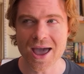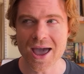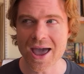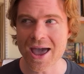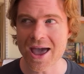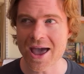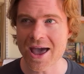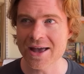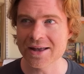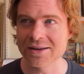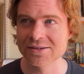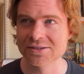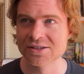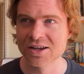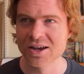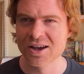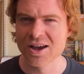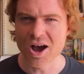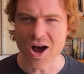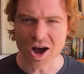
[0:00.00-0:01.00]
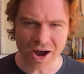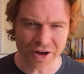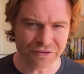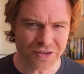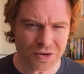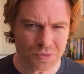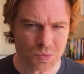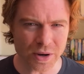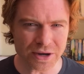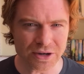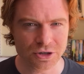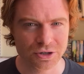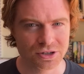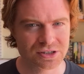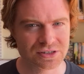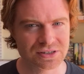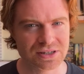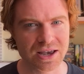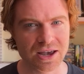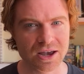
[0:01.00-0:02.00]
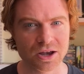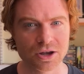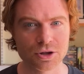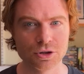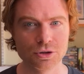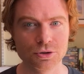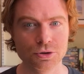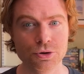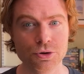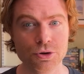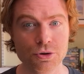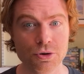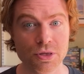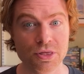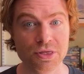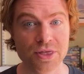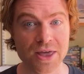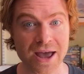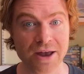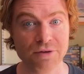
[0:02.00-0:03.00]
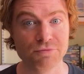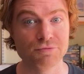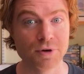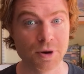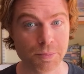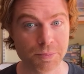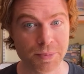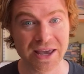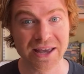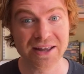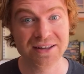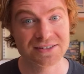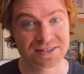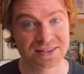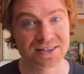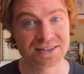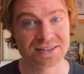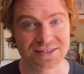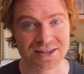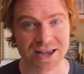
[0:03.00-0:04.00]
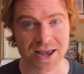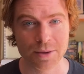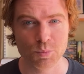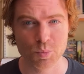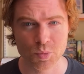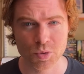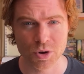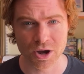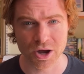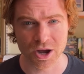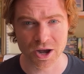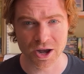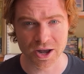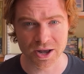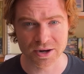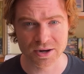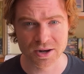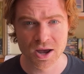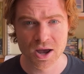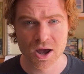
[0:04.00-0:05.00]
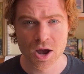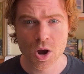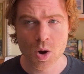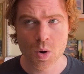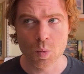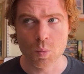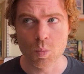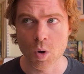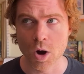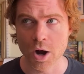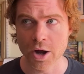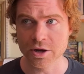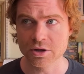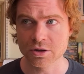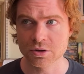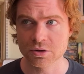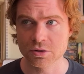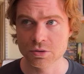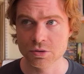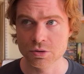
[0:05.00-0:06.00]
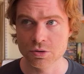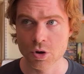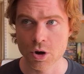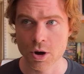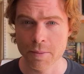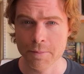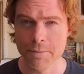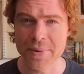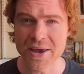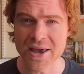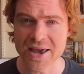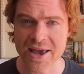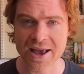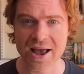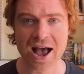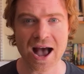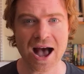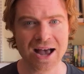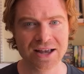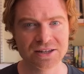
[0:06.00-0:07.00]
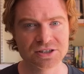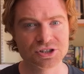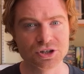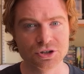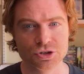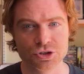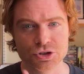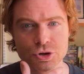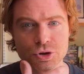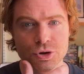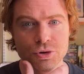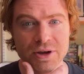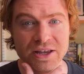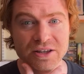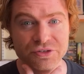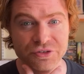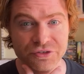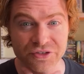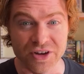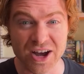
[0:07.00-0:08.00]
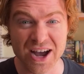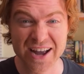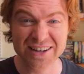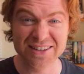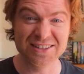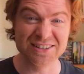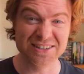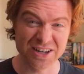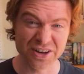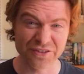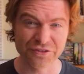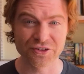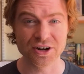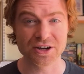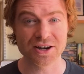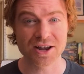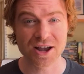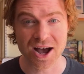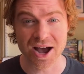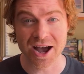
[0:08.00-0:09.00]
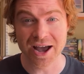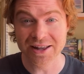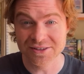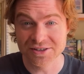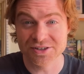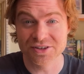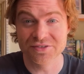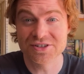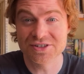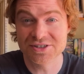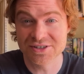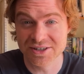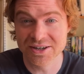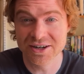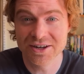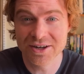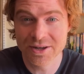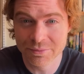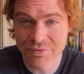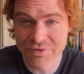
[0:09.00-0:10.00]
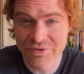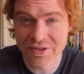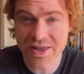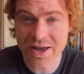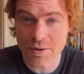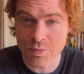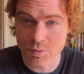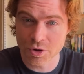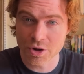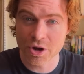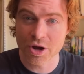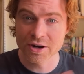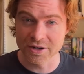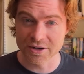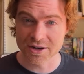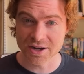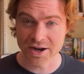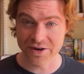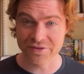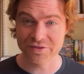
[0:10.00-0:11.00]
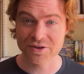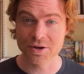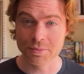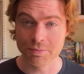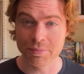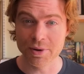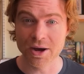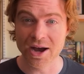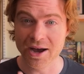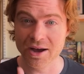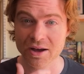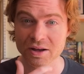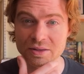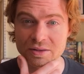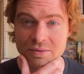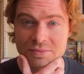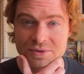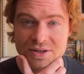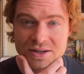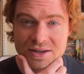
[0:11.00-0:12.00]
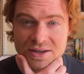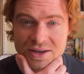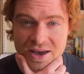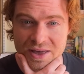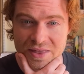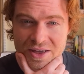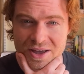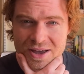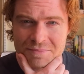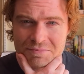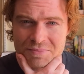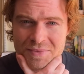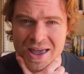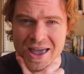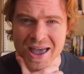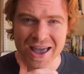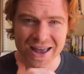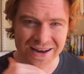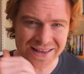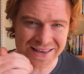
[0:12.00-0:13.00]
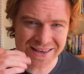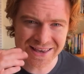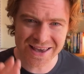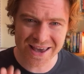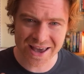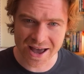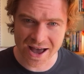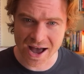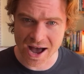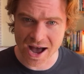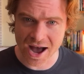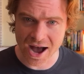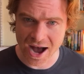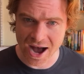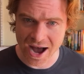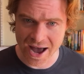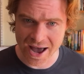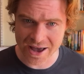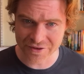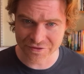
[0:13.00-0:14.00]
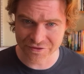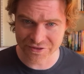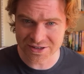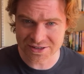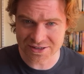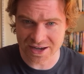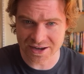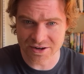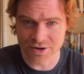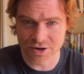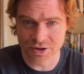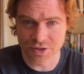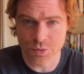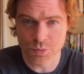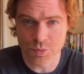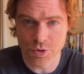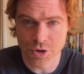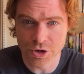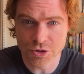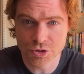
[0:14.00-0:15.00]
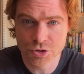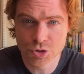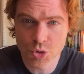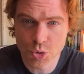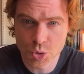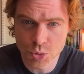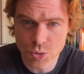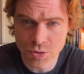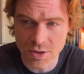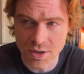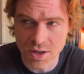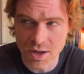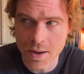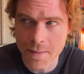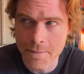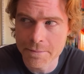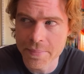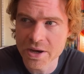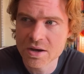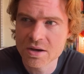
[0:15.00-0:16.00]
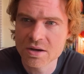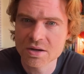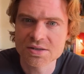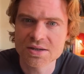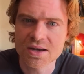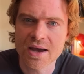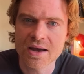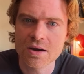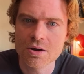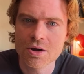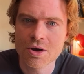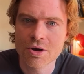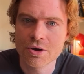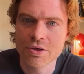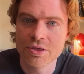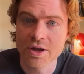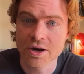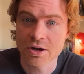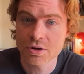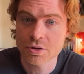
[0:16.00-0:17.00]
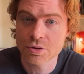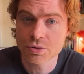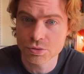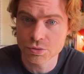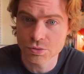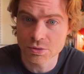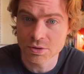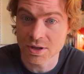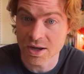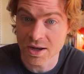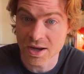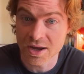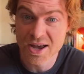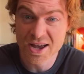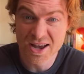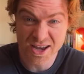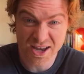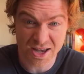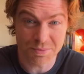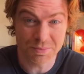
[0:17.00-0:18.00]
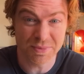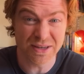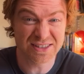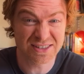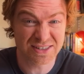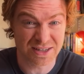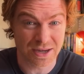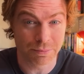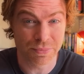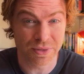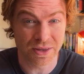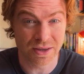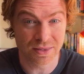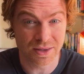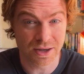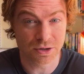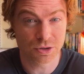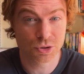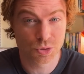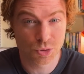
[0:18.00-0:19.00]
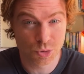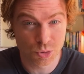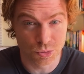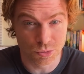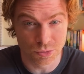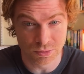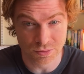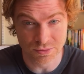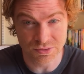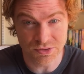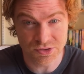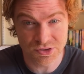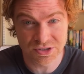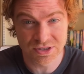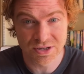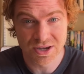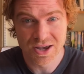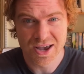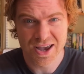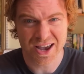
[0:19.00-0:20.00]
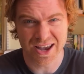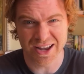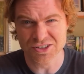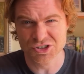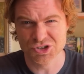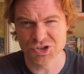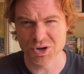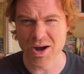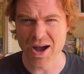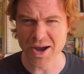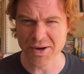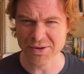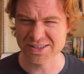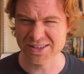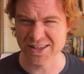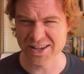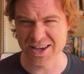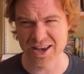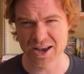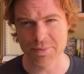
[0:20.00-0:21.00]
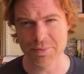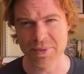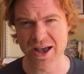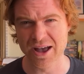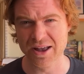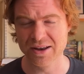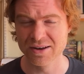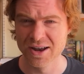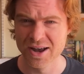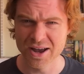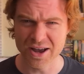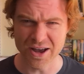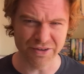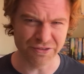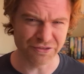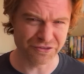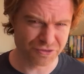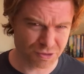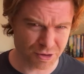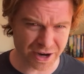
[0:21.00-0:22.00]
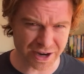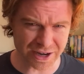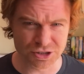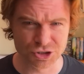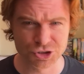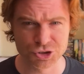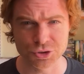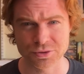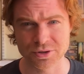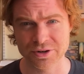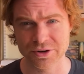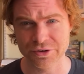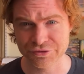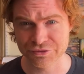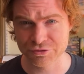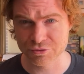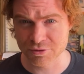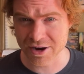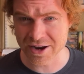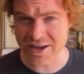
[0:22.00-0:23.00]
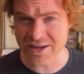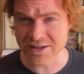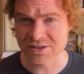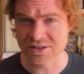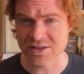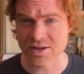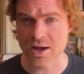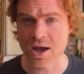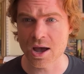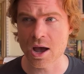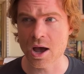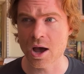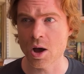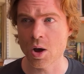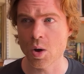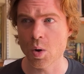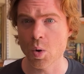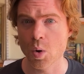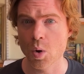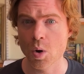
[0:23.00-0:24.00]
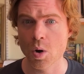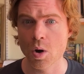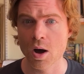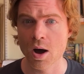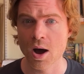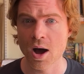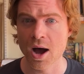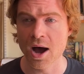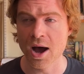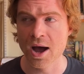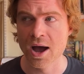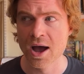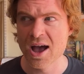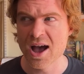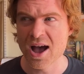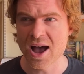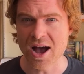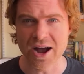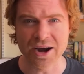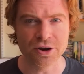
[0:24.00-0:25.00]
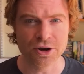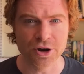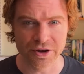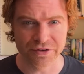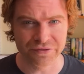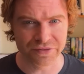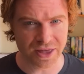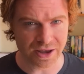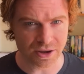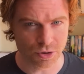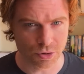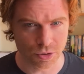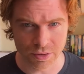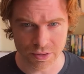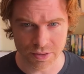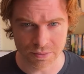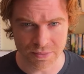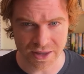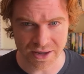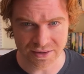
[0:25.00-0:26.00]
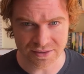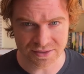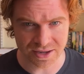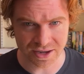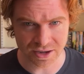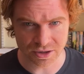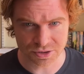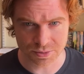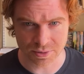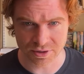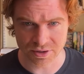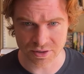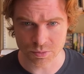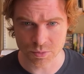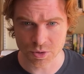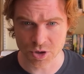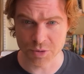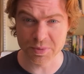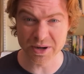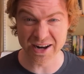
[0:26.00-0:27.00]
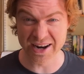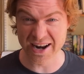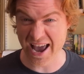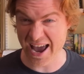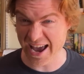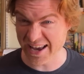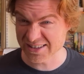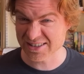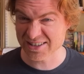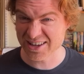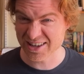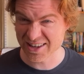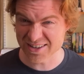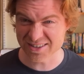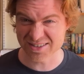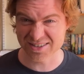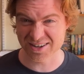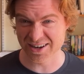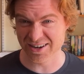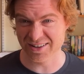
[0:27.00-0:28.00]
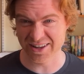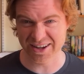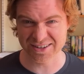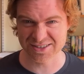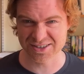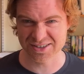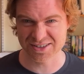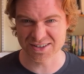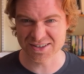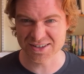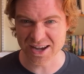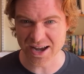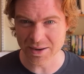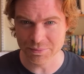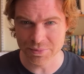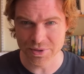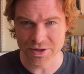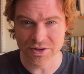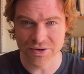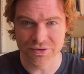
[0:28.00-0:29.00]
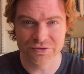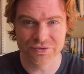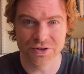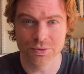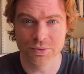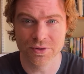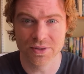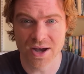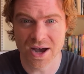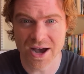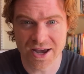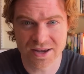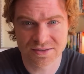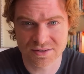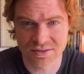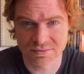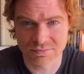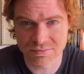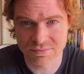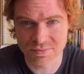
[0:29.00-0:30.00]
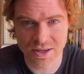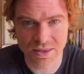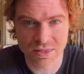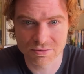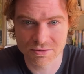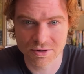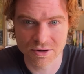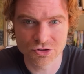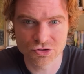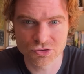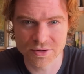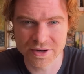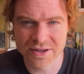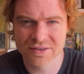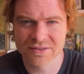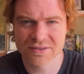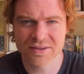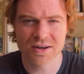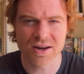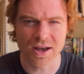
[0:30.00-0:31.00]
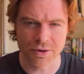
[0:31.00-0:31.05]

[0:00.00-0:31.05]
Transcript: And often when you see a clue that repeats the same word, what you're being asked to do is find different kinds of synonym for that word and kind of compile them together. And here I fixated on the word cooler because I know that a cooler can be something that cools. And so I was thinking about a fridge or a freezer, or I don't know if they call them these elsewhere in the world, but an esky. It's kind of like just a tub that you fill with ice and throw drinks in.